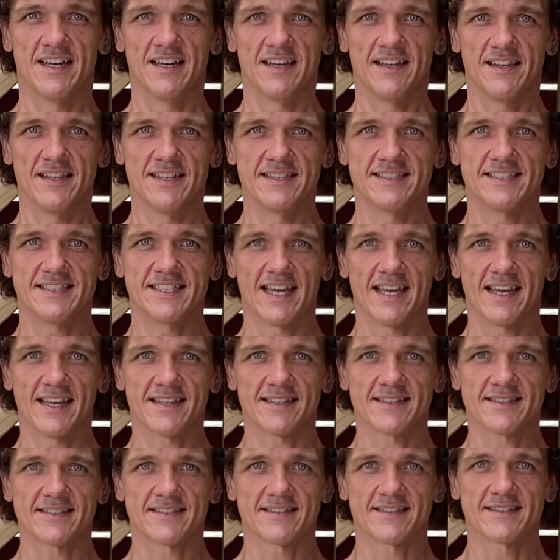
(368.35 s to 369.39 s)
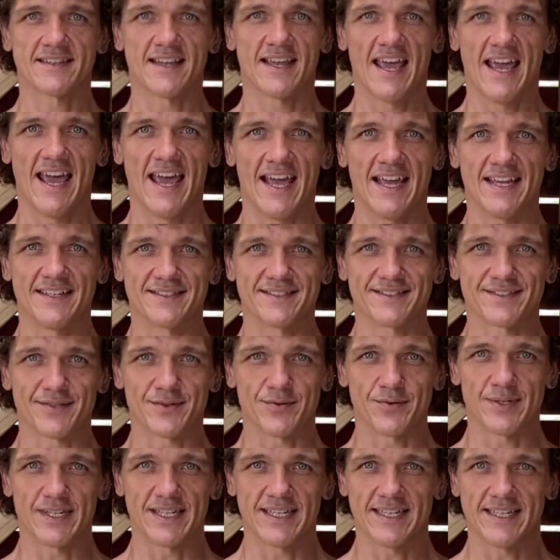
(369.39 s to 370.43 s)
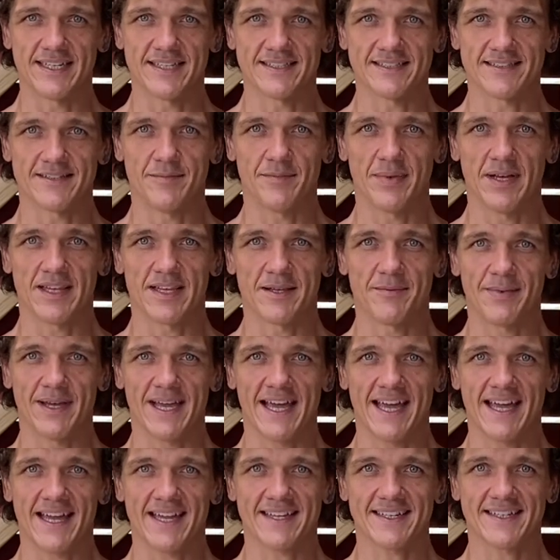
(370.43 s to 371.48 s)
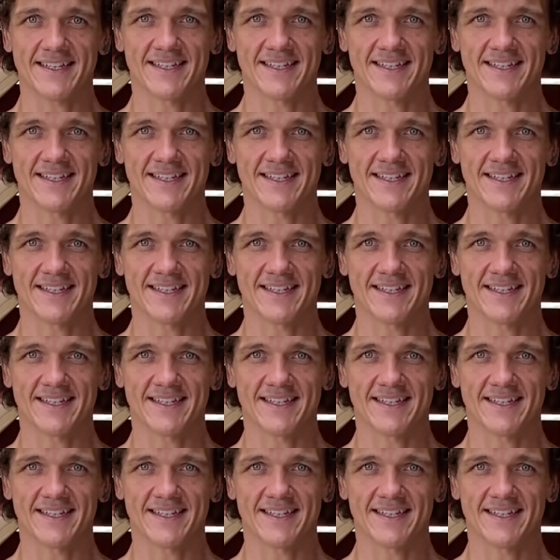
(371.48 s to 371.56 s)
the chest, and squeeze the belly back.